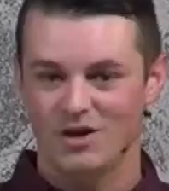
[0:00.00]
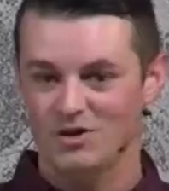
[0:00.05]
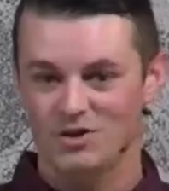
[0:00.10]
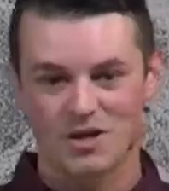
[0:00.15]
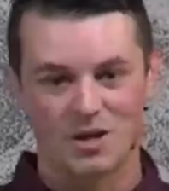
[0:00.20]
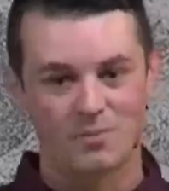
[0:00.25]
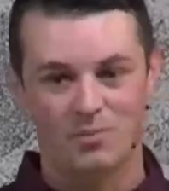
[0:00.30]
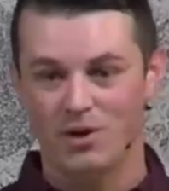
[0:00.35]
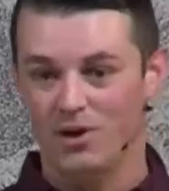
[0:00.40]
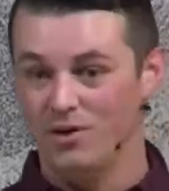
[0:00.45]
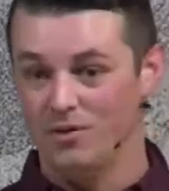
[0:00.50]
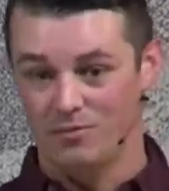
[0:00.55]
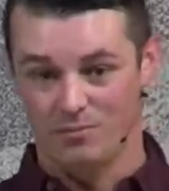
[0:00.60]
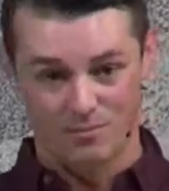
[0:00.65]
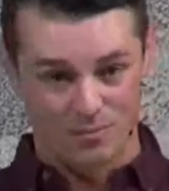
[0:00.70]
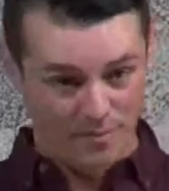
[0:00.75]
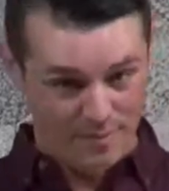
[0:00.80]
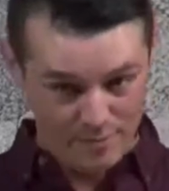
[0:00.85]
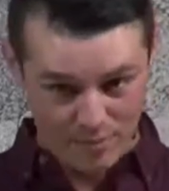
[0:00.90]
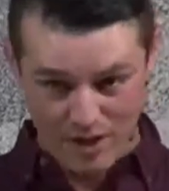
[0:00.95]
Notice how Paul,
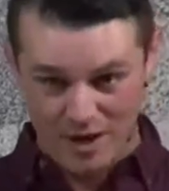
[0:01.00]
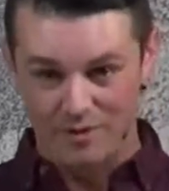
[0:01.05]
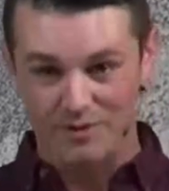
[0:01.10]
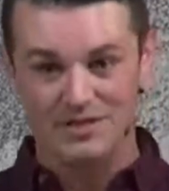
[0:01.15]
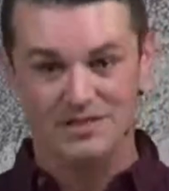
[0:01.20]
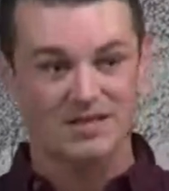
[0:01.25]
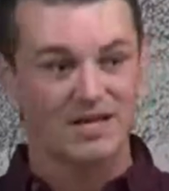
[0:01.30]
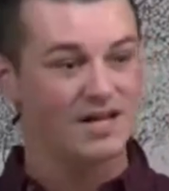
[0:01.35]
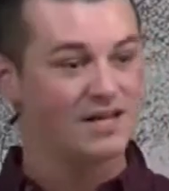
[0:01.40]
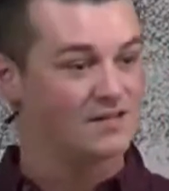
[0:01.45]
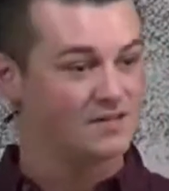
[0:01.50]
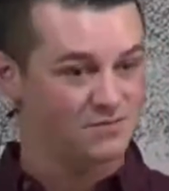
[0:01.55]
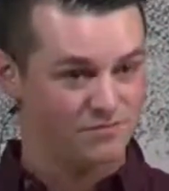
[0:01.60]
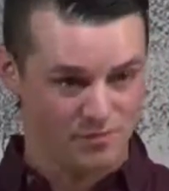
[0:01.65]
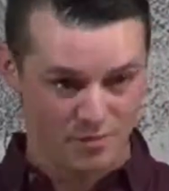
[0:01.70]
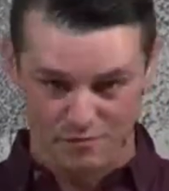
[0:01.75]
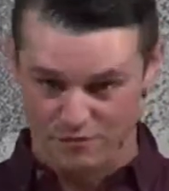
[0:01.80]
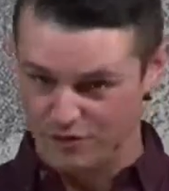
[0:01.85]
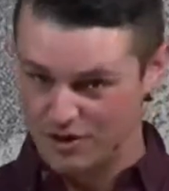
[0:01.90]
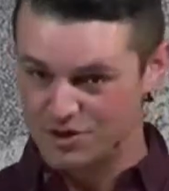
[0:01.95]
remember how he says,
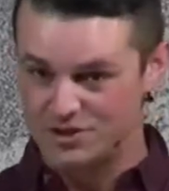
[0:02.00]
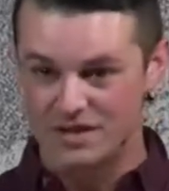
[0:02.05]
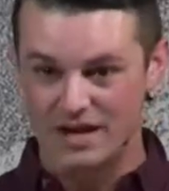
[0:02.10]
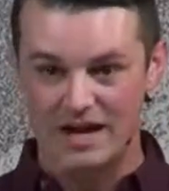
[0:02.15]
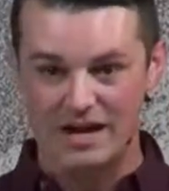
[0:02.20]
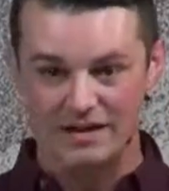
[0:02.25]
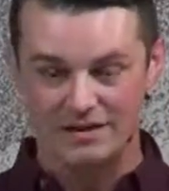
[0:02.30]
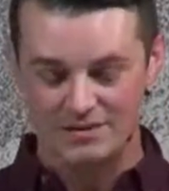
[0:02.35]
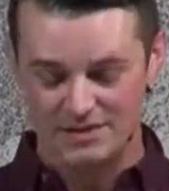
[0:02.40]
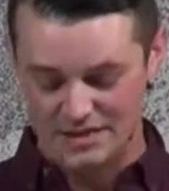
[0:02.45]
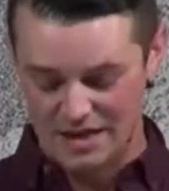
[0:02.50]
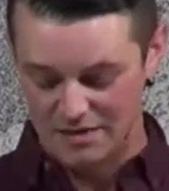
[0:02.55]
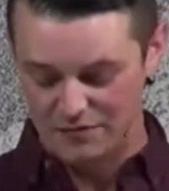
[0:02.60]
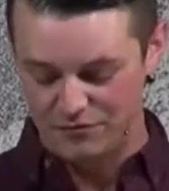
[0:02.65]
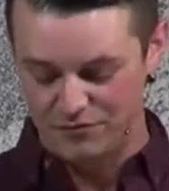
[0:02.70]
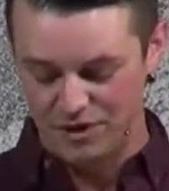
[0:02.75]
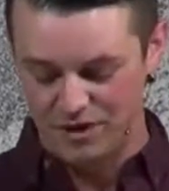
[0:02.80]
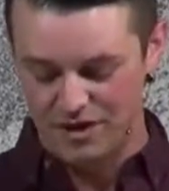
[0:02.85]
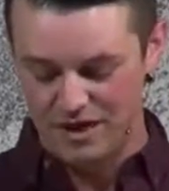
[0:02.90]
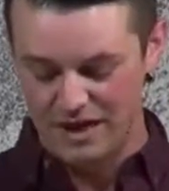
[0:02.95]
from the first day I
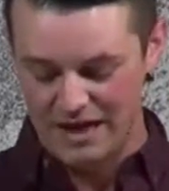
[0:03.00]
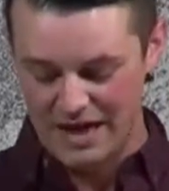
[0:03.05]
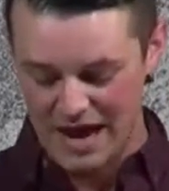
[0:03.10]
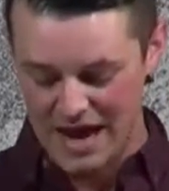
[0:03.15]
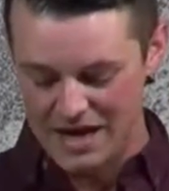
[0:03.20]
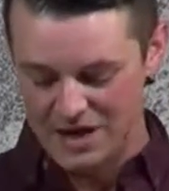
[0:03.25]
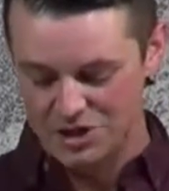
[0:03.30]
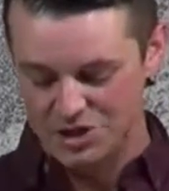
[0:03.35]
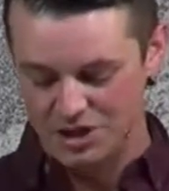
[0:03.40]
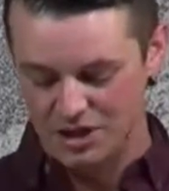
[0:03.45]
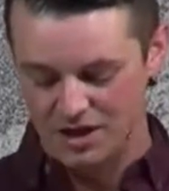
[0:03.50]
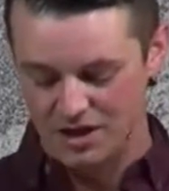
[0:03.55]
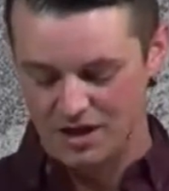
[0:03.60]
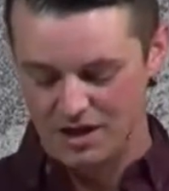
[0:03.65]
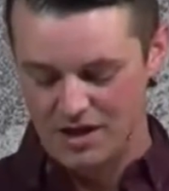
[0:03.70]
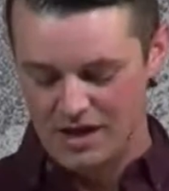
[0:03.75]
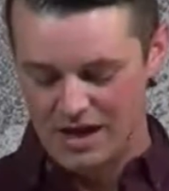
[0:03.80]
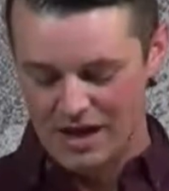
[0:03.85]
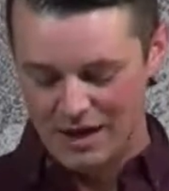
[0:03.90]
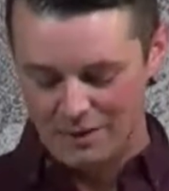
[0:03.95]
set foot in
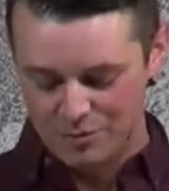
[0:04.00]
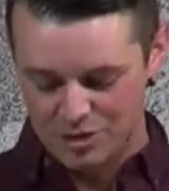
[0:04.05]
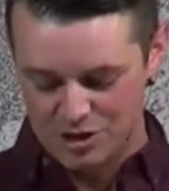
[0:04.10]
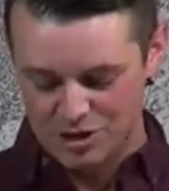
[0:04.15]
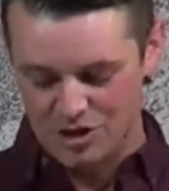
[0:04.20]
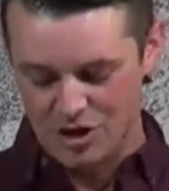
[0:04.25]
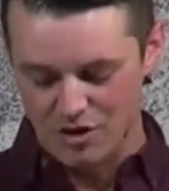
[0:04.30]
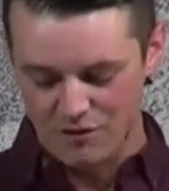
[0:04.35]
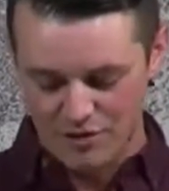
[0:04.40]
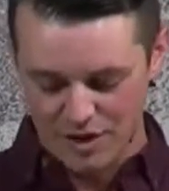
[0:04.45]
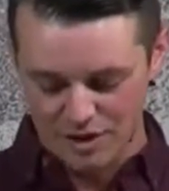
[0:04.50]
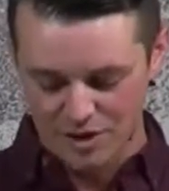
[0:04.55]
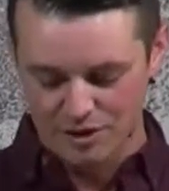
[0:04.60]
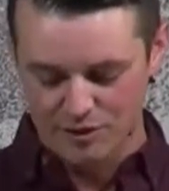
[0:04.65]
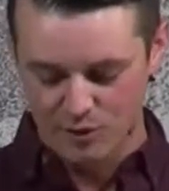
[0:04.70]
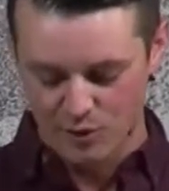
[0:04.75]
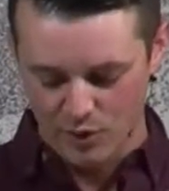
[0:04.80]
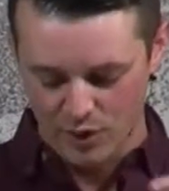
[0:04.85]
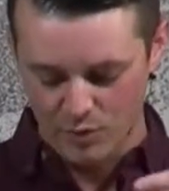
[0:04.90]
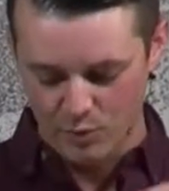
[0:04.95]
Asia, I was serving the
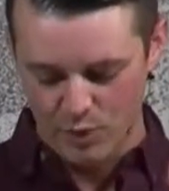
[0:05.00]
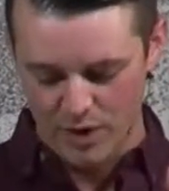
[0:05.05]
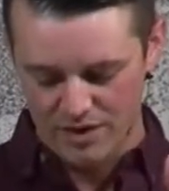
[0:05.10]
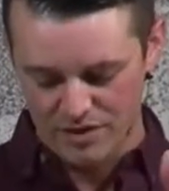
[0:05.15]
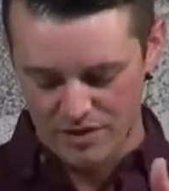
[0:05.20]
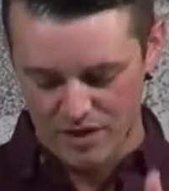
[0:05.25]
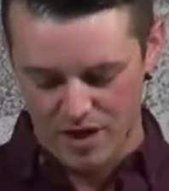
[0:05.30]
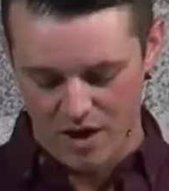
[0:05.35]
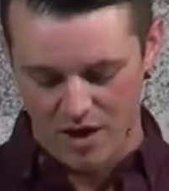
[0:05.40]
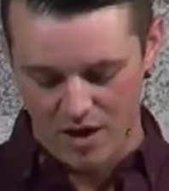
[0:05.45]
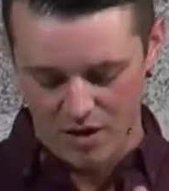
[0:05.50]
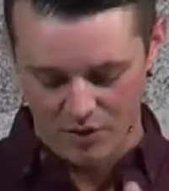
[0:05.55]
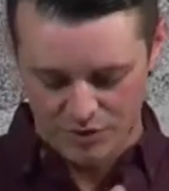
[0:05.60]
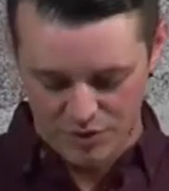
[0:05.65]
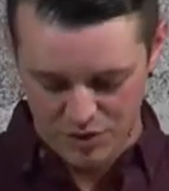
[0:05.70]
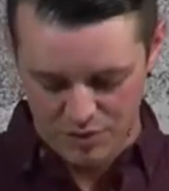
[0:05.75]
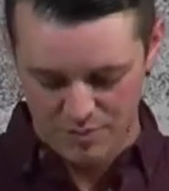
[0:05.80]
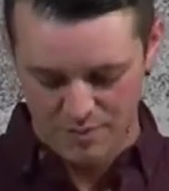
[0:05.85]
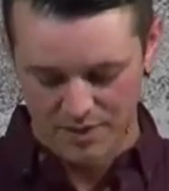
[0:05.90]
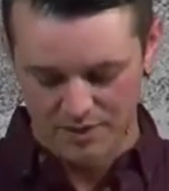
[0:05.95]
Lord with all
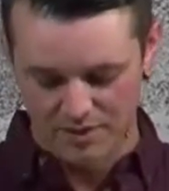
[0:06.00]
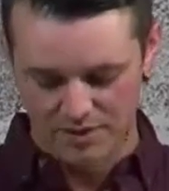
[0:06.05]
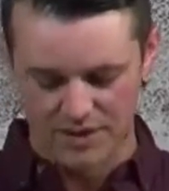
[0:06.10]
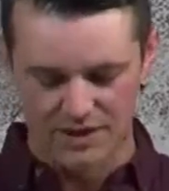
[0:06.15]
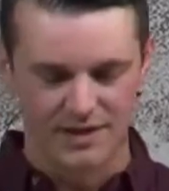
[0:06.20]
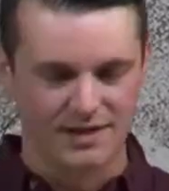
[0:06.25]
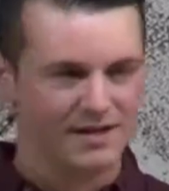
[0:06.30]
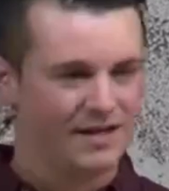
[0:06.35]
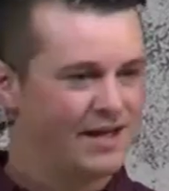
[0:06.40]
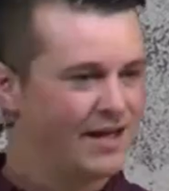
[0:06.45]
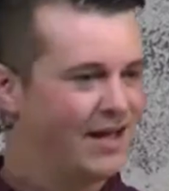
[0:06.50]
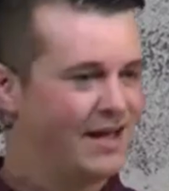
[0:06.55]
humility.